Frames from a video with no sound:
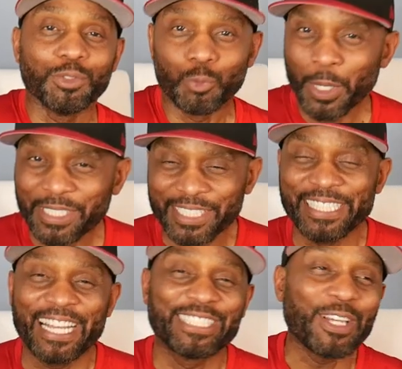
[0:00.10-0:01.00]

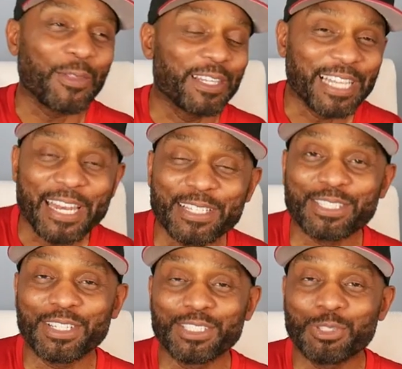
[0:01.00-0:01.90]
Recently, I saw the
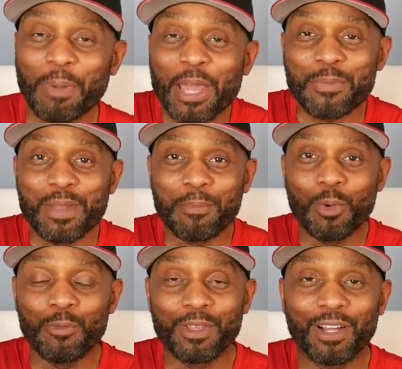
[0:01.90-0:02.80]
latest Spider-Man
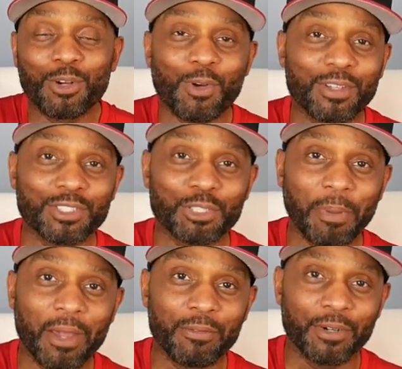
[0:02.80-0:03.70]
movie, Across the
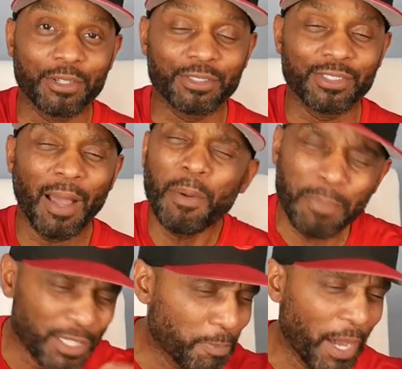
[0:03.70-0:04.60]
Spider-Verse. I'm a
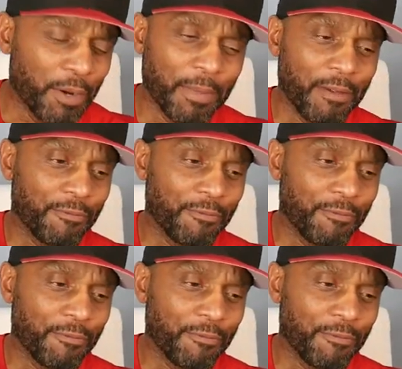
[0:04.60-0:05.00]
big Spider-Man